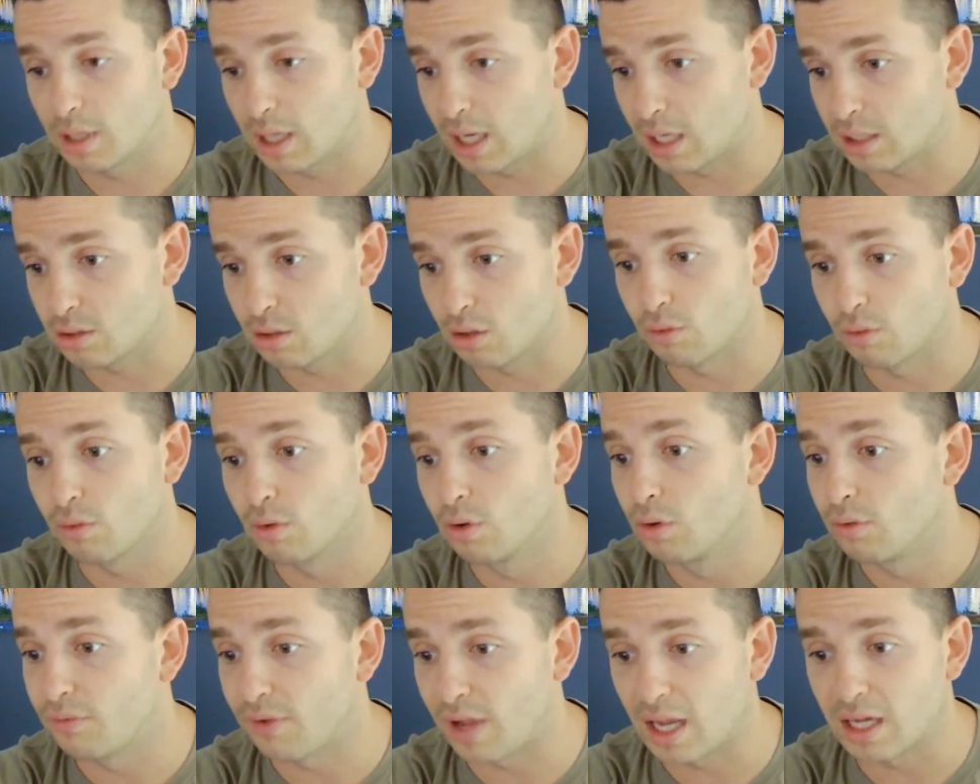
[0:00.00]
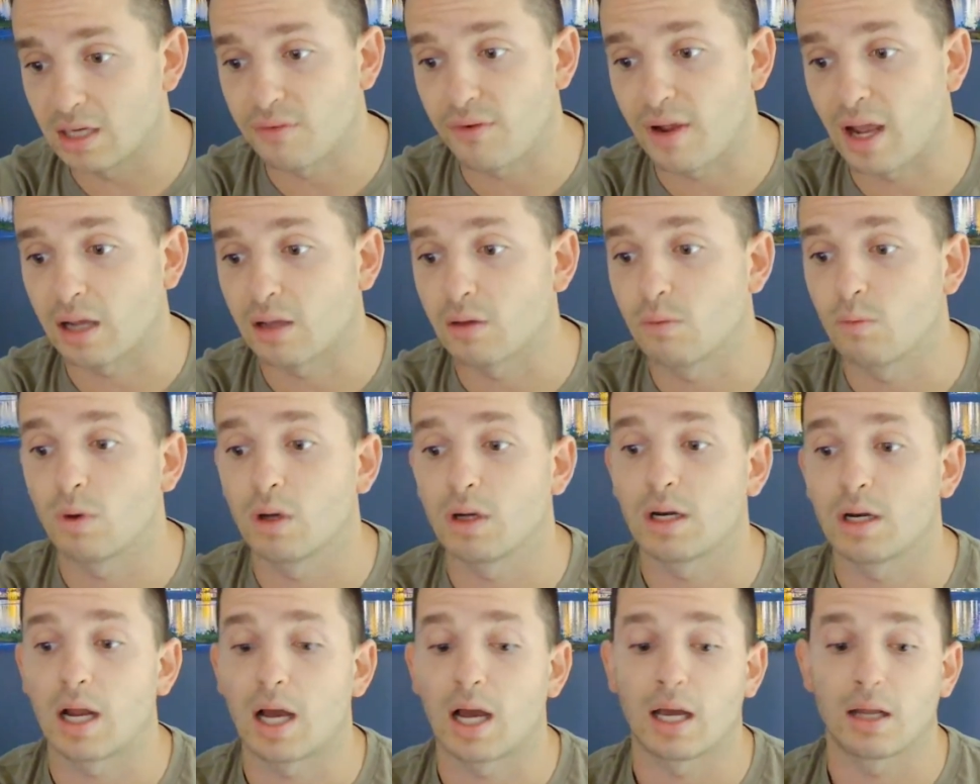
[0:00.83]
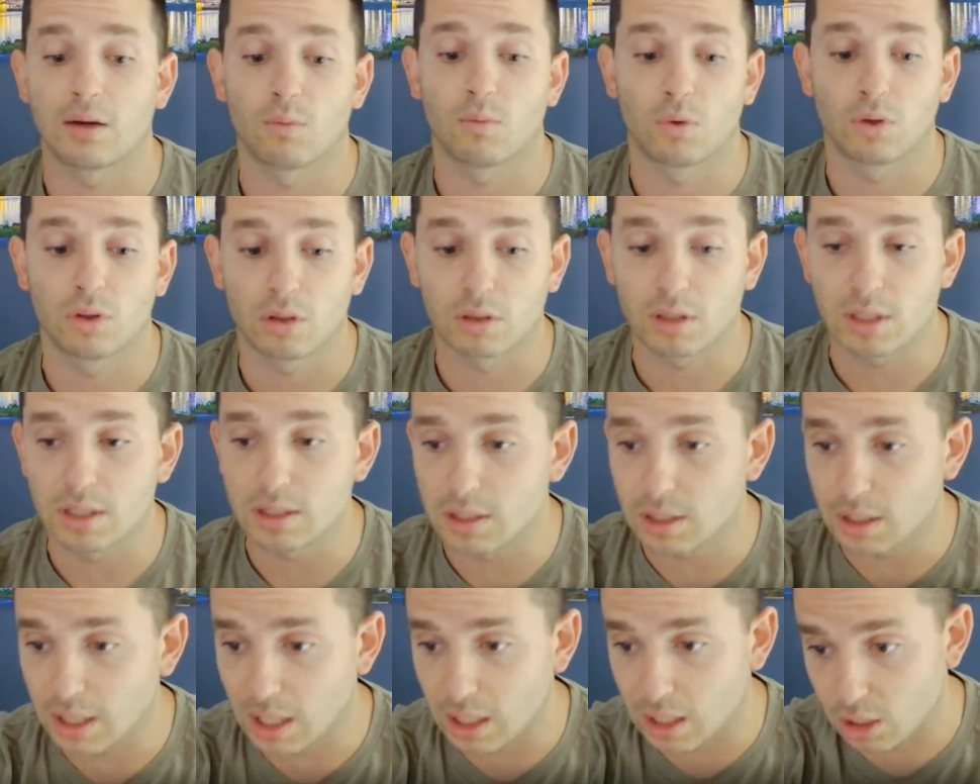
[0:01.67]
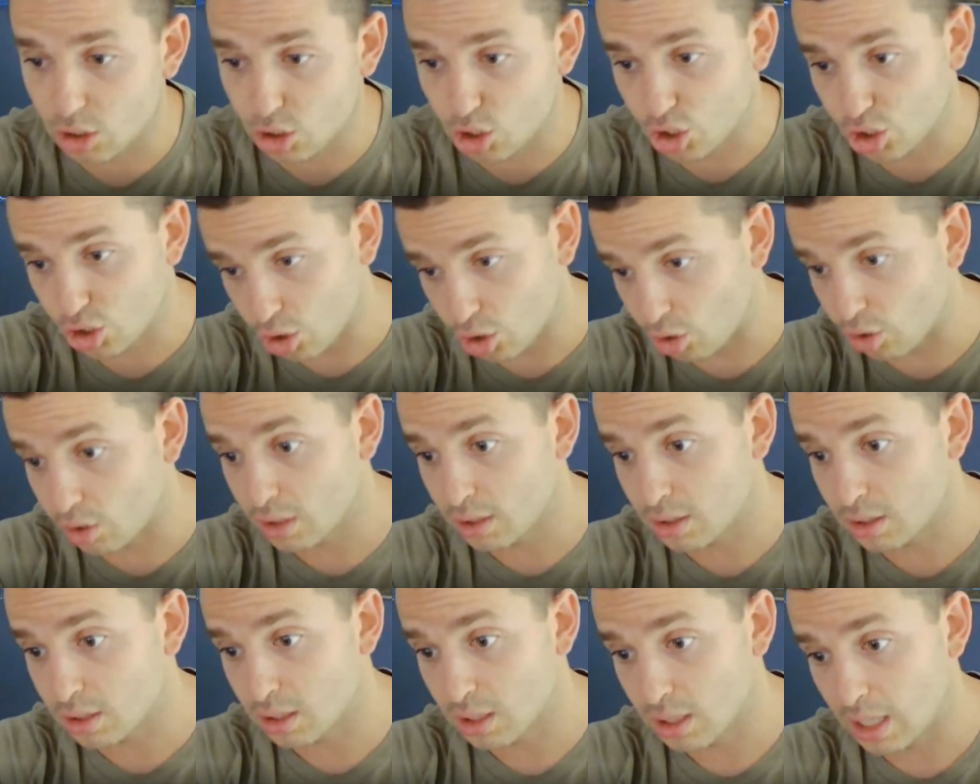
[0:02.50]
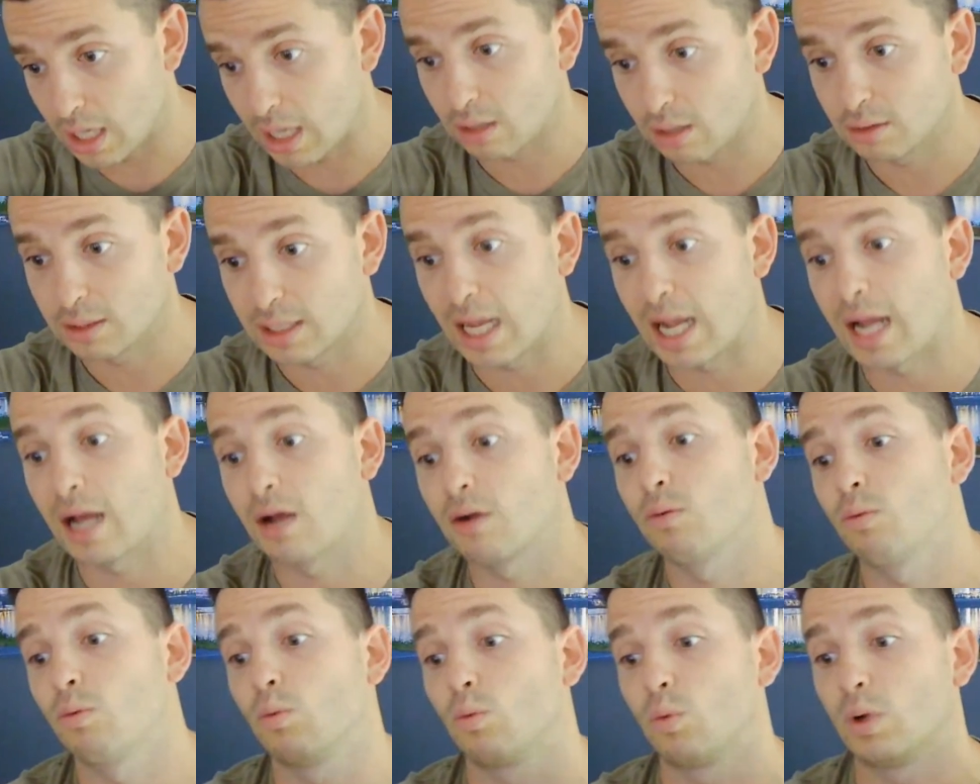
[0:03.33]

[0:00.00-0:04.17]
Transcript: age of the roof, HVAC, and whatnot, we're looking to get insurance nailed down.